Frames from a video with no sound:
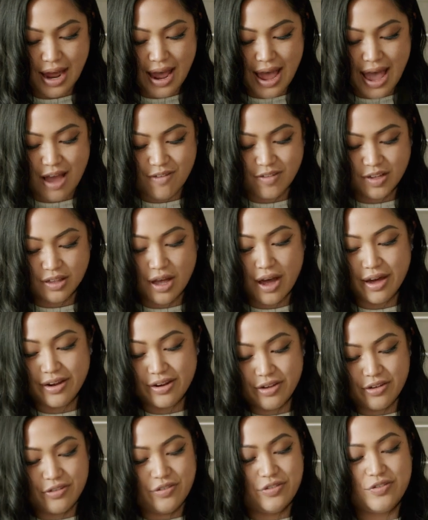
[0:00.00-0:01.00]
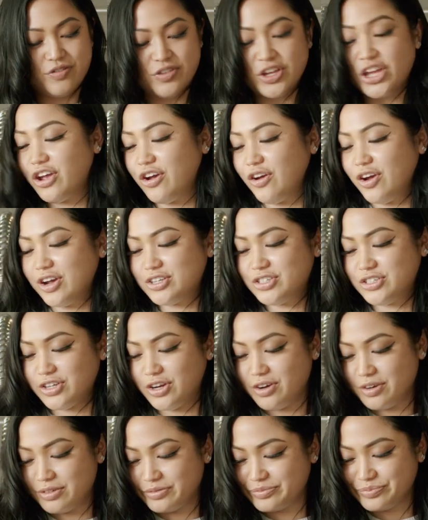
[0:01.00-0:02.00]
I have a lot of
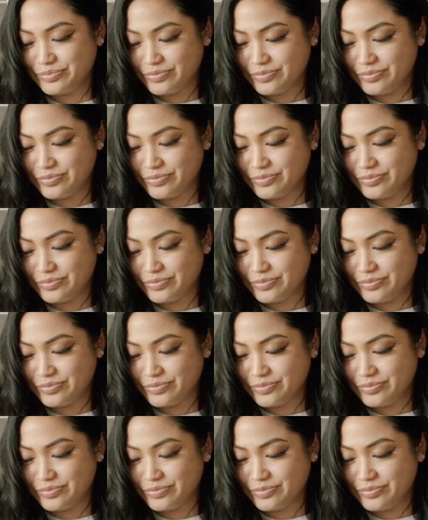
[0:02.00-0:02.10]
character.